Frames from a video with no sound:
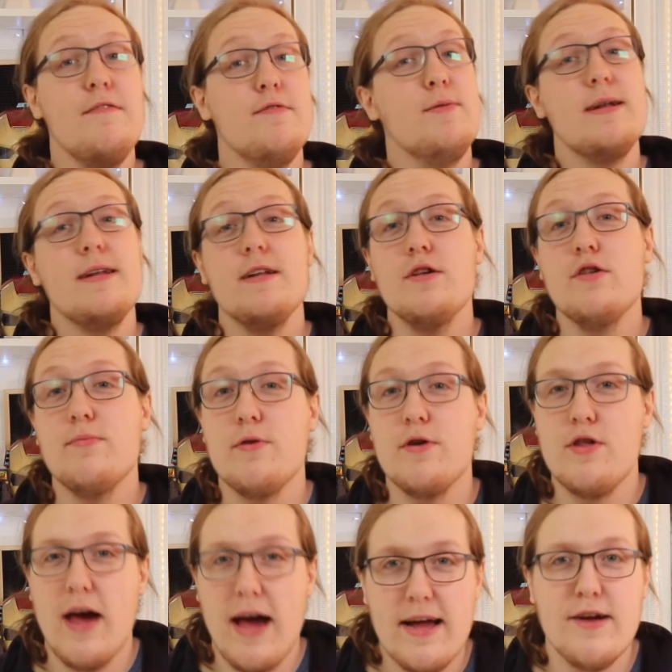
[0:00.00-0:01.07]
everyone, it is your boy
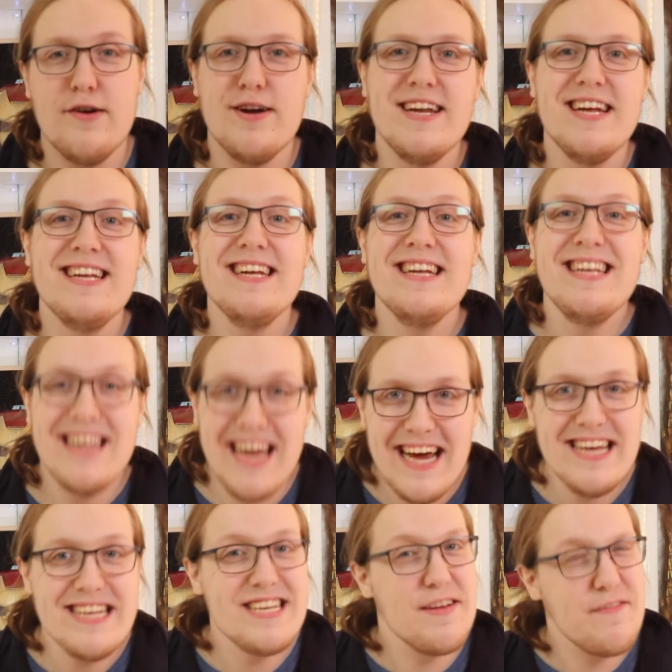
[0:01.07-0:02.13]
Jack here, and in
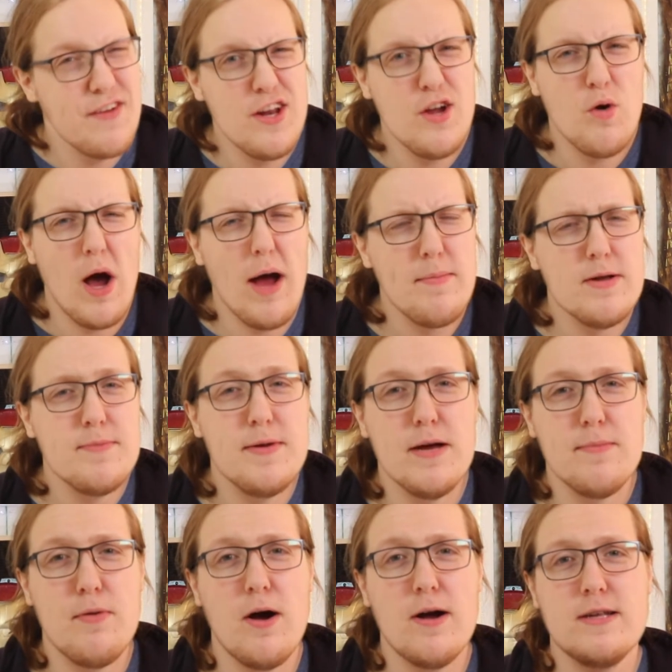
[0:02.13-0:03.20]
today's video I'm going to be
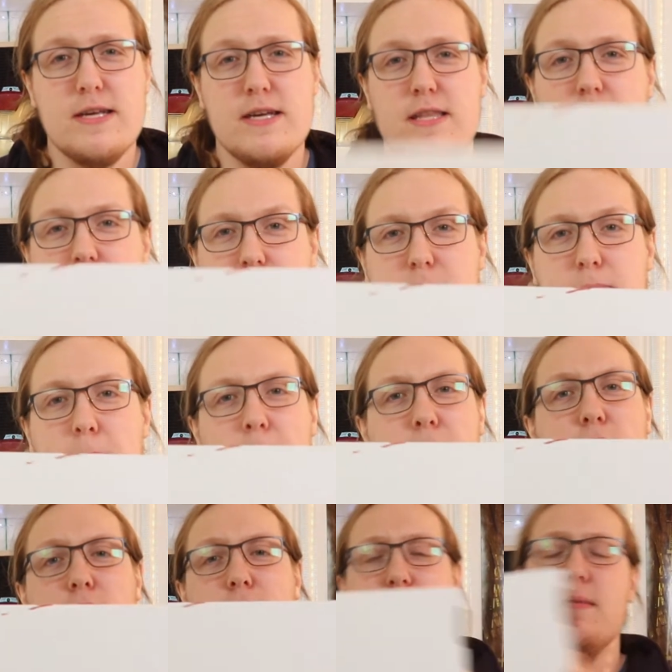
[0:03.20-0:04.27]
unboxing this.
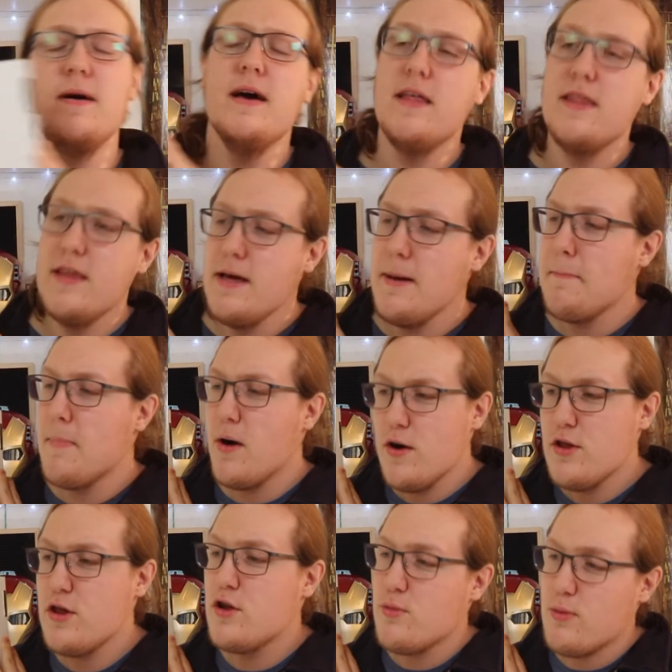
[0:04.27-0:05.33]
Boom! The
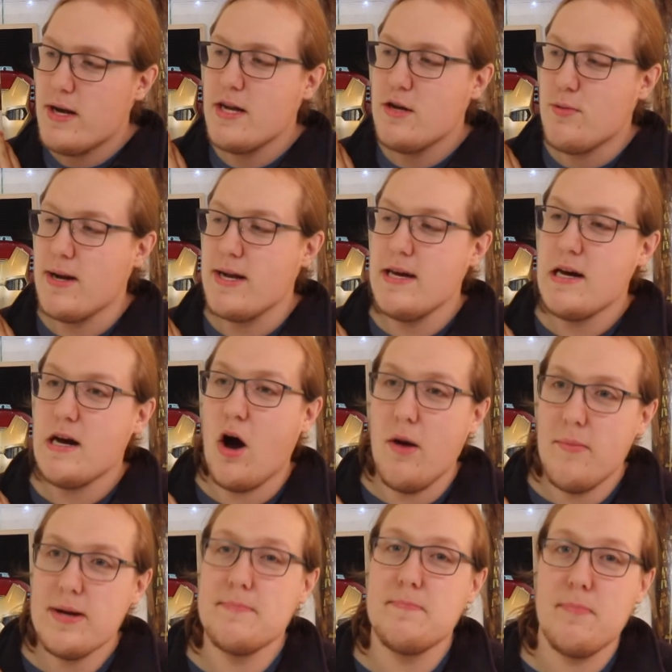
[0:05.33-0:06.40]
March 2020
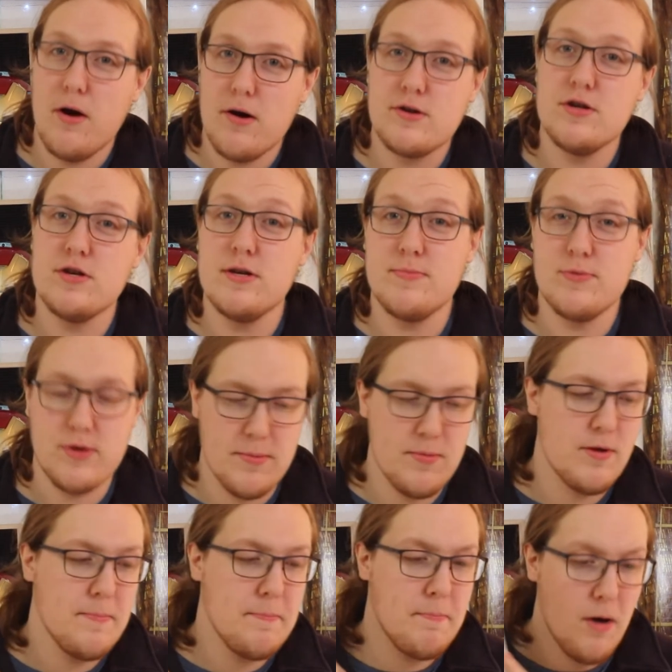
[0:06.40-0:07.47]
comic boxer
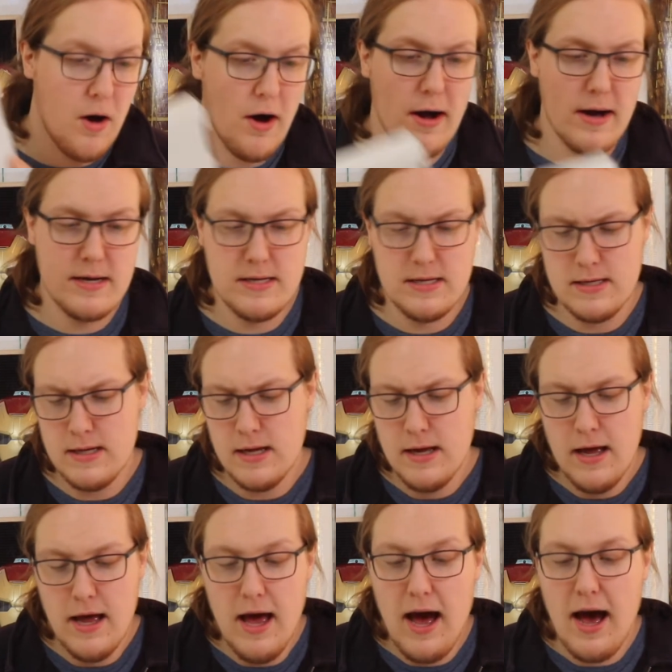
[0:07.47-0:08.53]
subscription box.
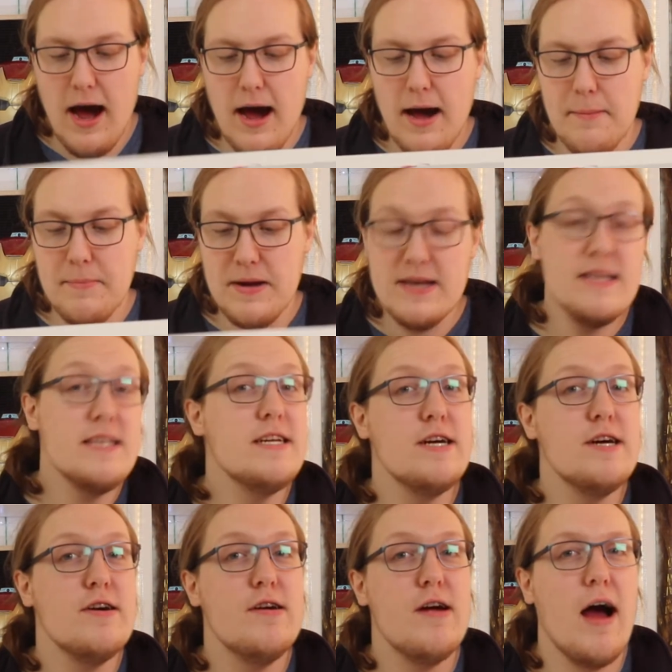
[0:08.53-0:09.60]
It is
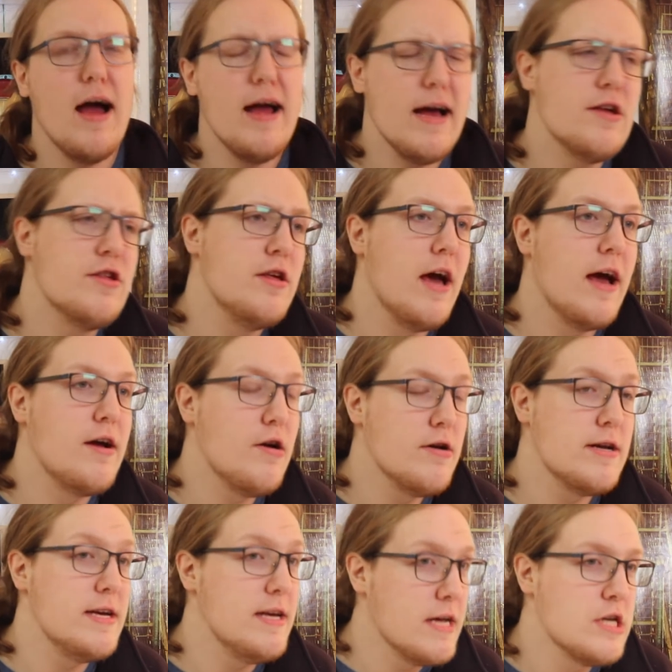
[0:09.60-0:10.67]
here. I got
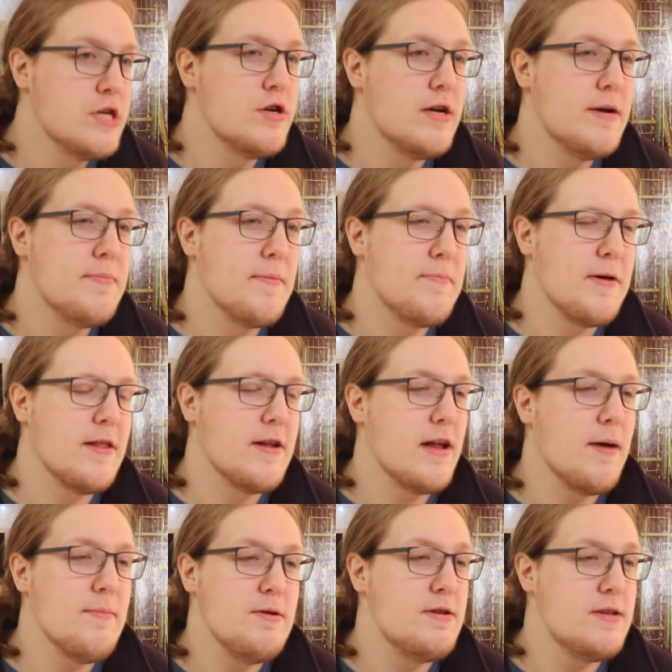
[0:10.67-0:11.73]
it yesterday, but by the
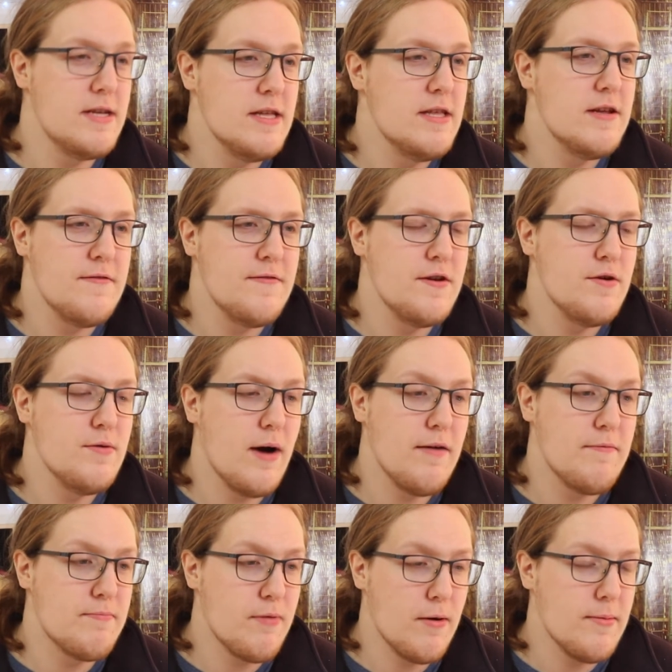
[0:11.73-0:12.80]
time you see this video I
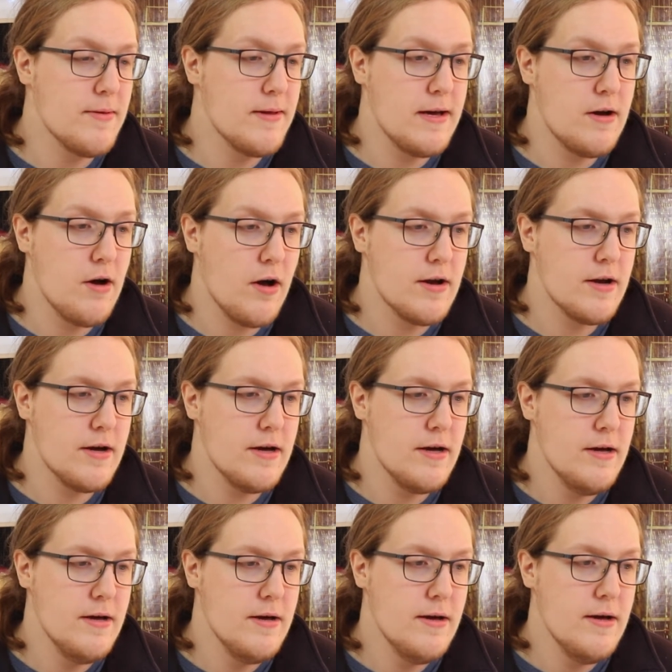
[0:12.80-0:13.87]
probably got it,
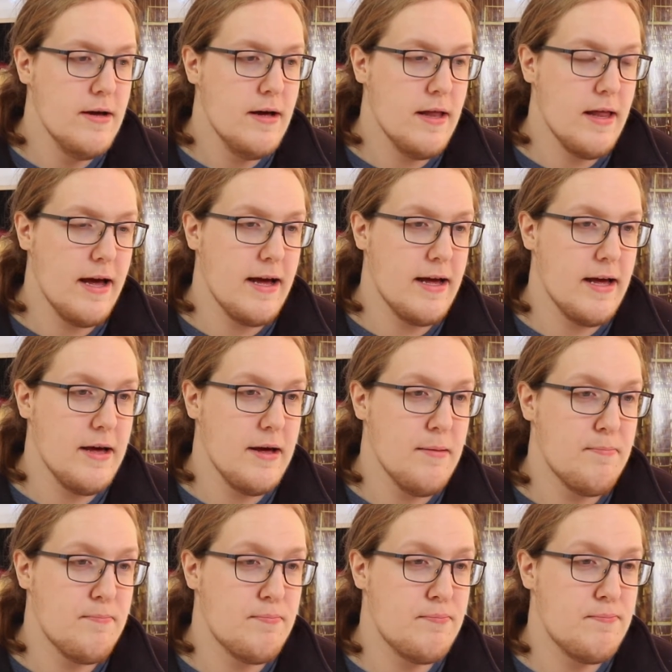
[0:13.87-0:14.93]
like, it